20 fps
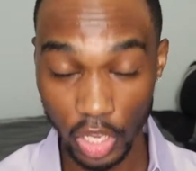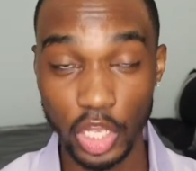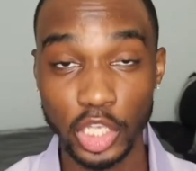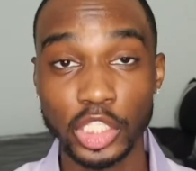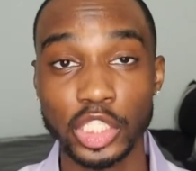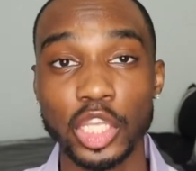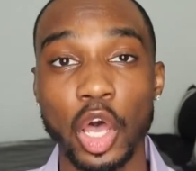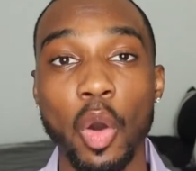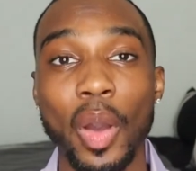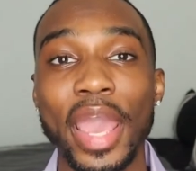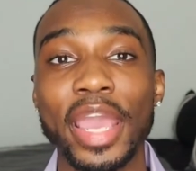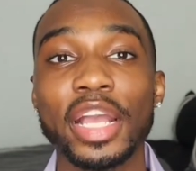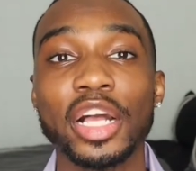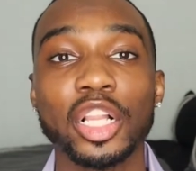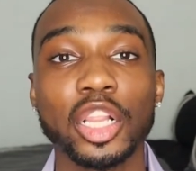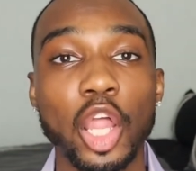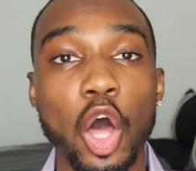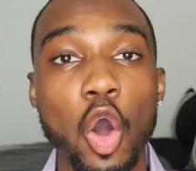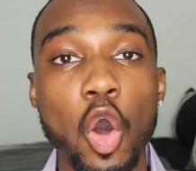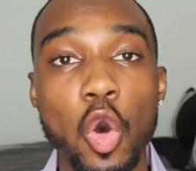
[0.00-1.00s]
So a
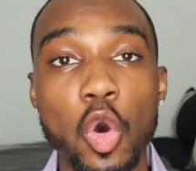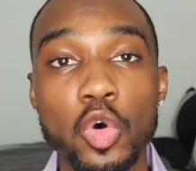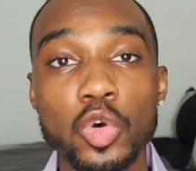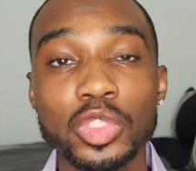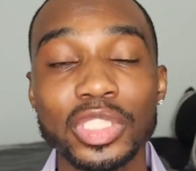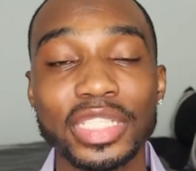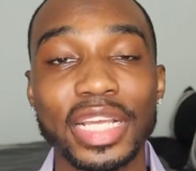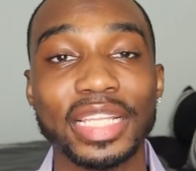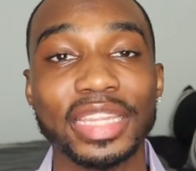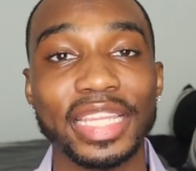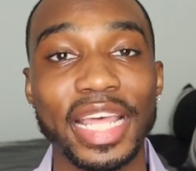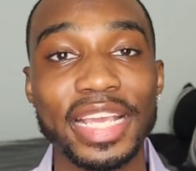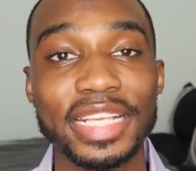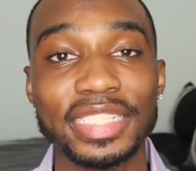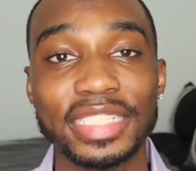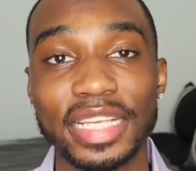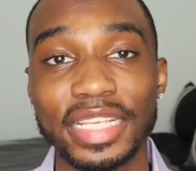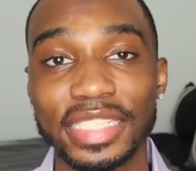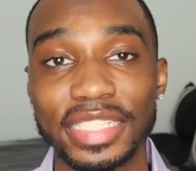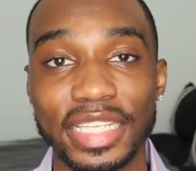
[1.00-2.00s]
closed
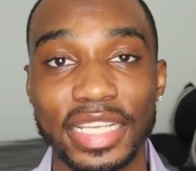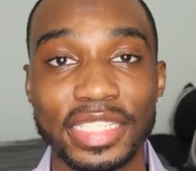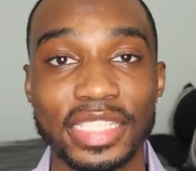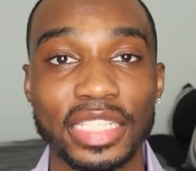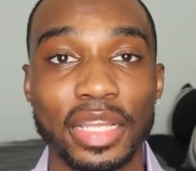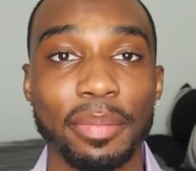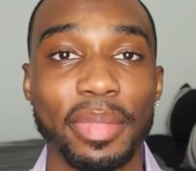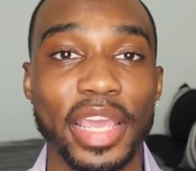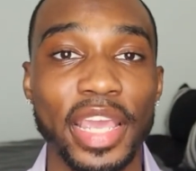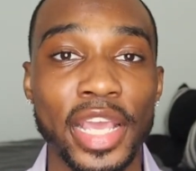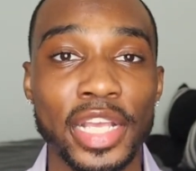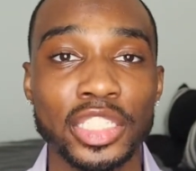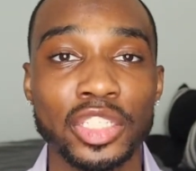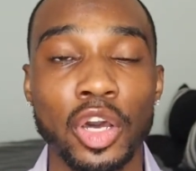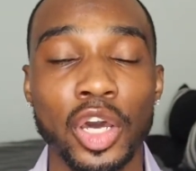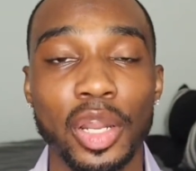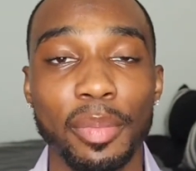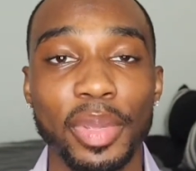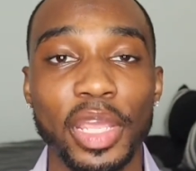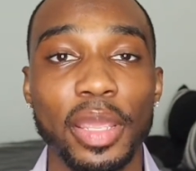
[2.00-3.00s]
lacing system is
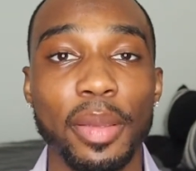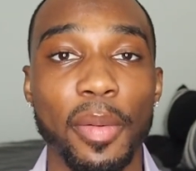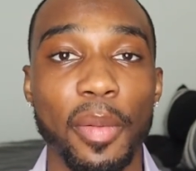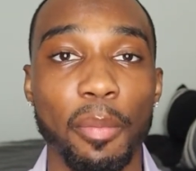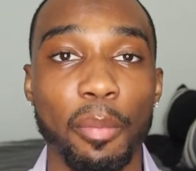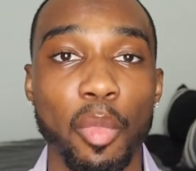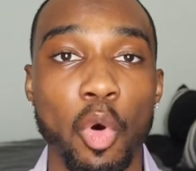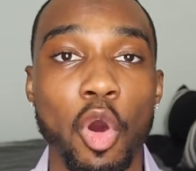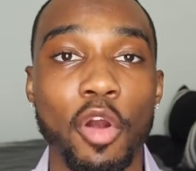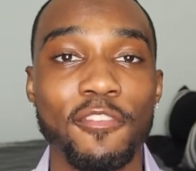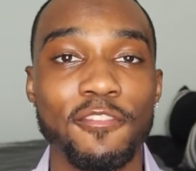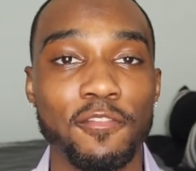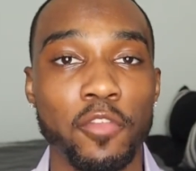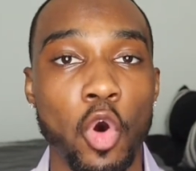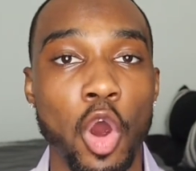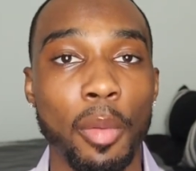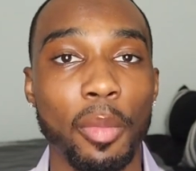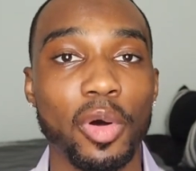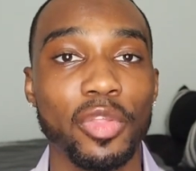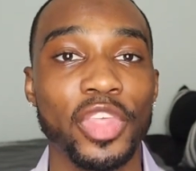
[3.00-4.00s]
going to be more
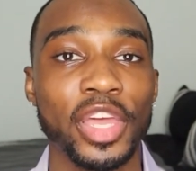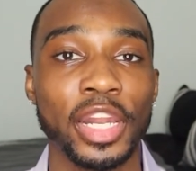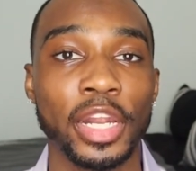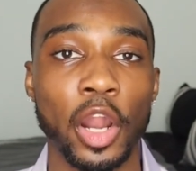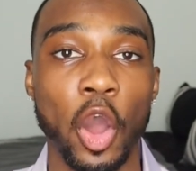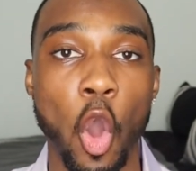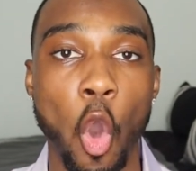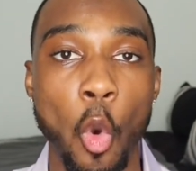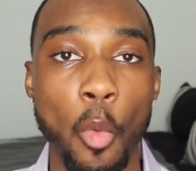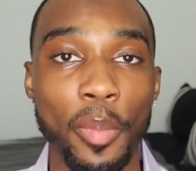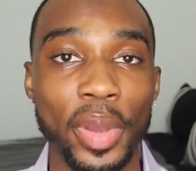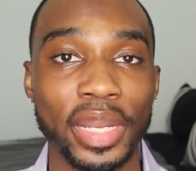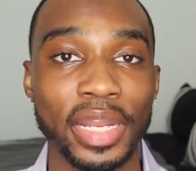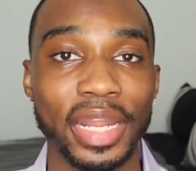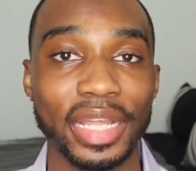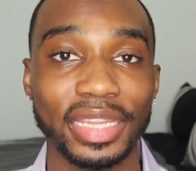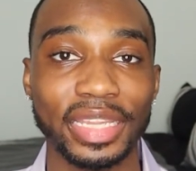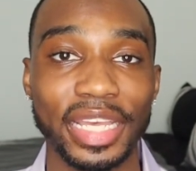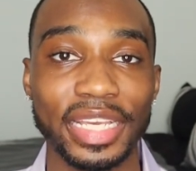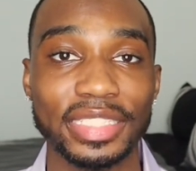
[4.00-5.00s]
formal than an open
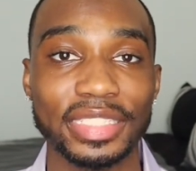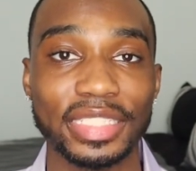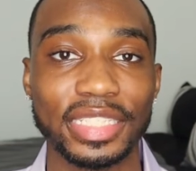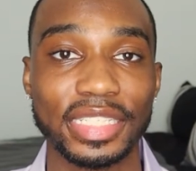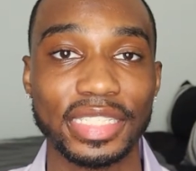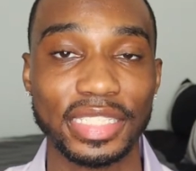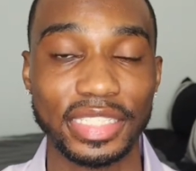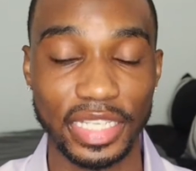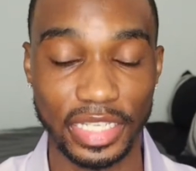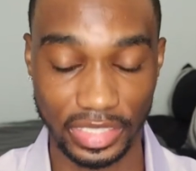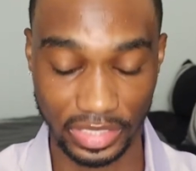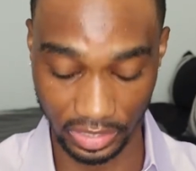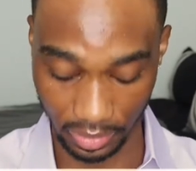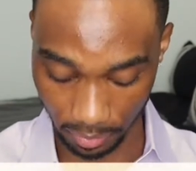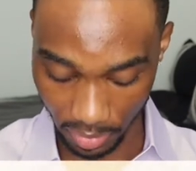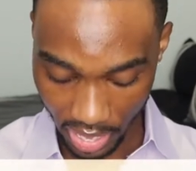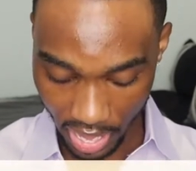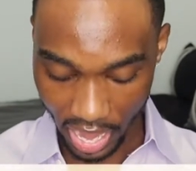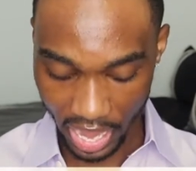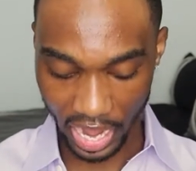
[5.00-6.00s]
laced
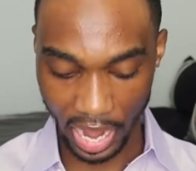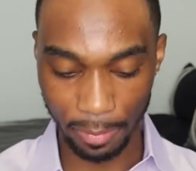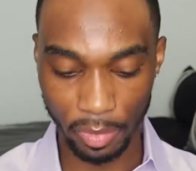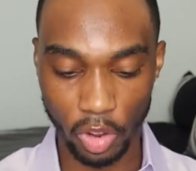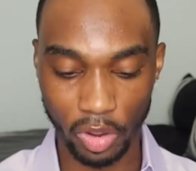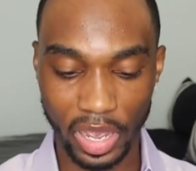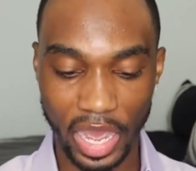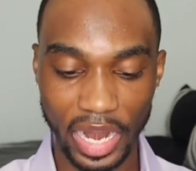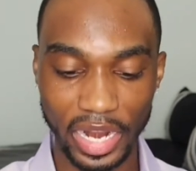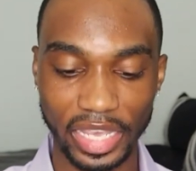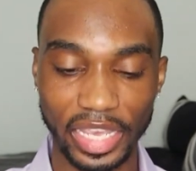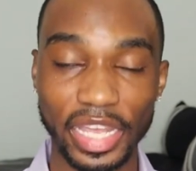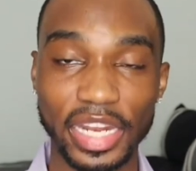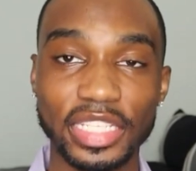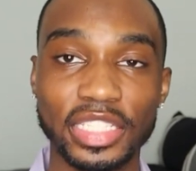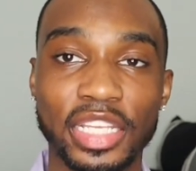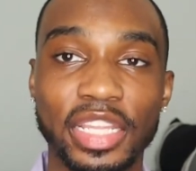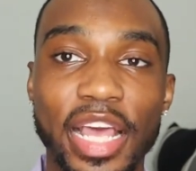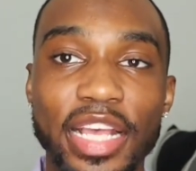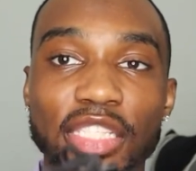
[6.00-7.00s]
system. And I'm going to kind of get
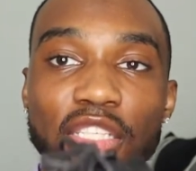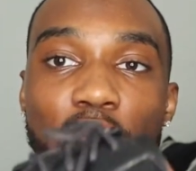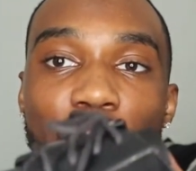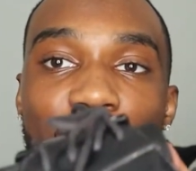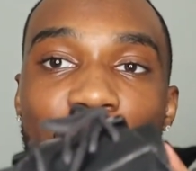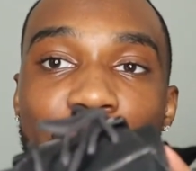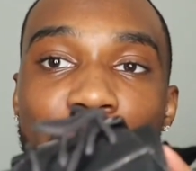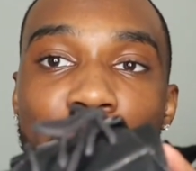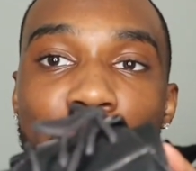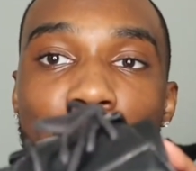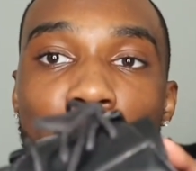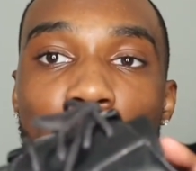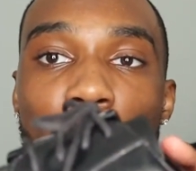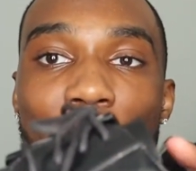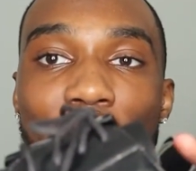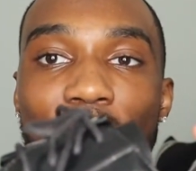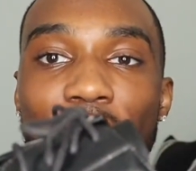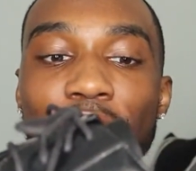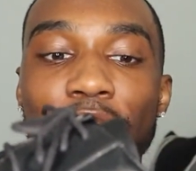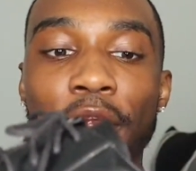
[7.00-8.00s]
into that. So this shoe
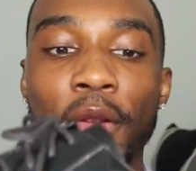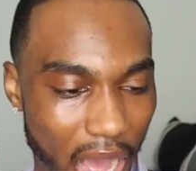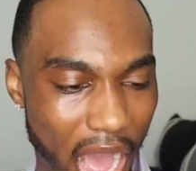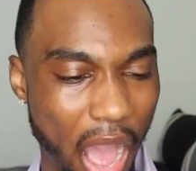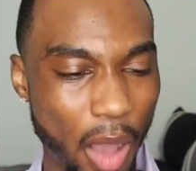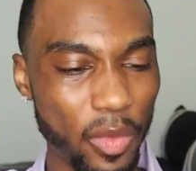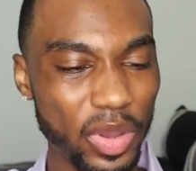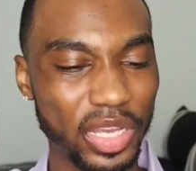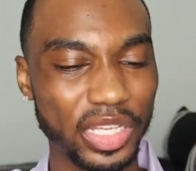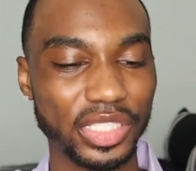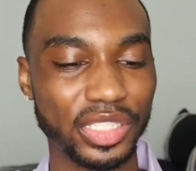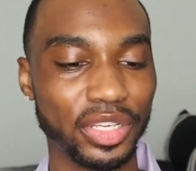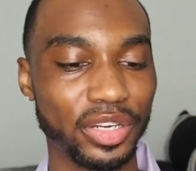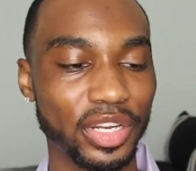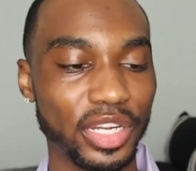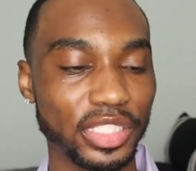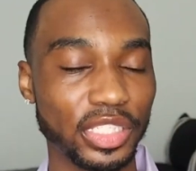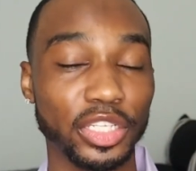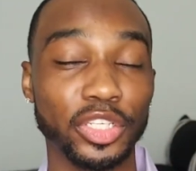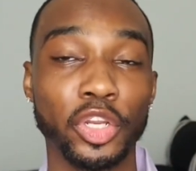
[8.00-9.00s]
right here, I would consider
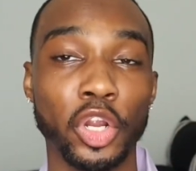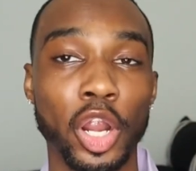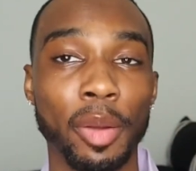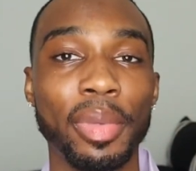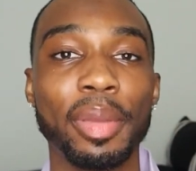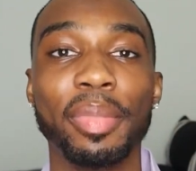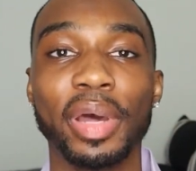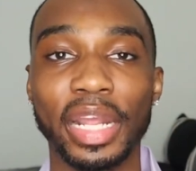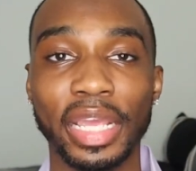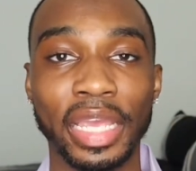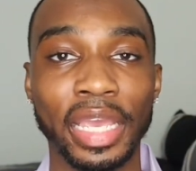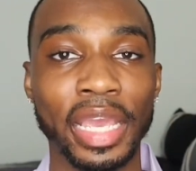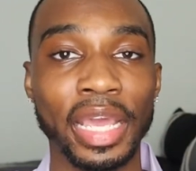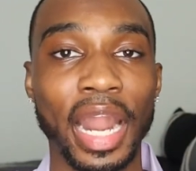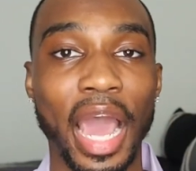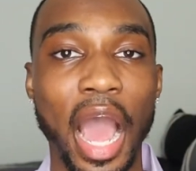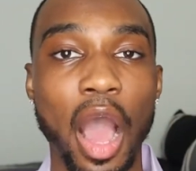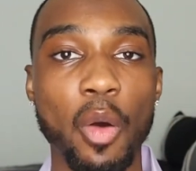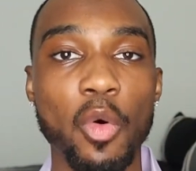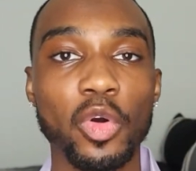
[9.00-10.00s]
this a derby, but again,
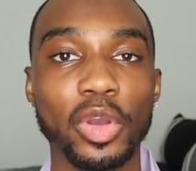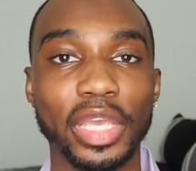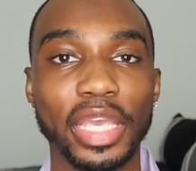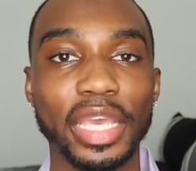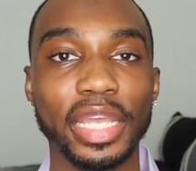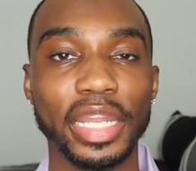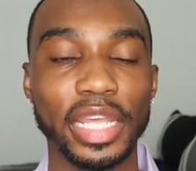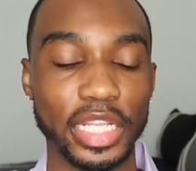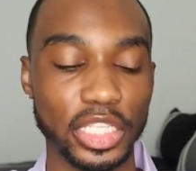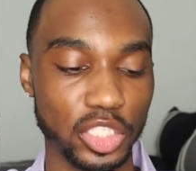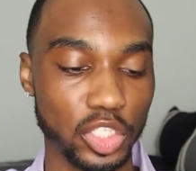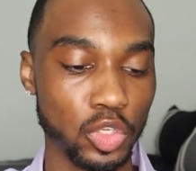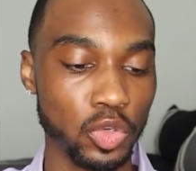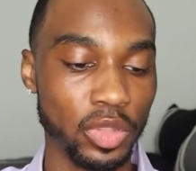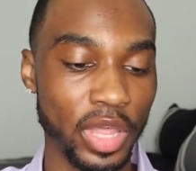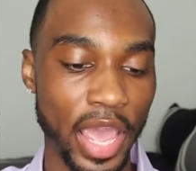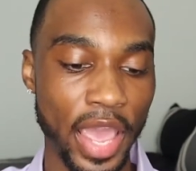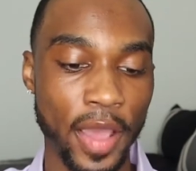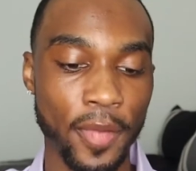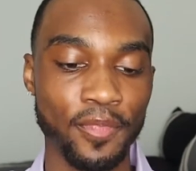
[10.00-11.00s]
I will get into
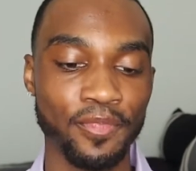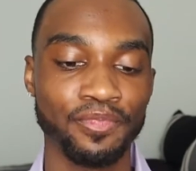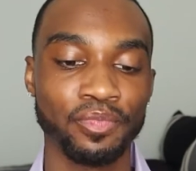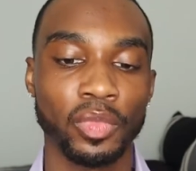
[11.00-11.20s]
that.